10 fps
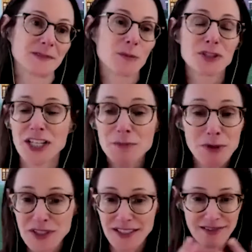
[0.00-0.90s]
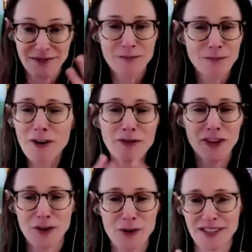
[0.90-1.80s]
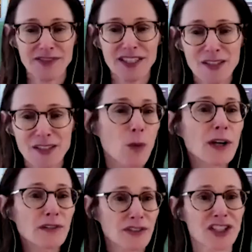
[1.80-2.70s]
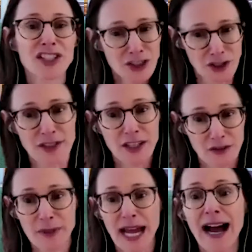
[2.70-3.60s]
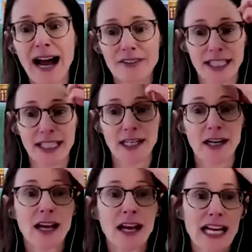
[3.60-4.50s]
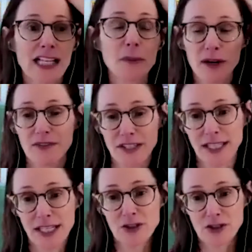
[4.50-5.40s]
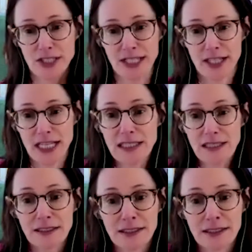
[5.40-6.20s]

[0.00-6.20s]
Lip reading: which I suppose is par for the course of the wonderful discussions that you've been having here as part of this lecture series.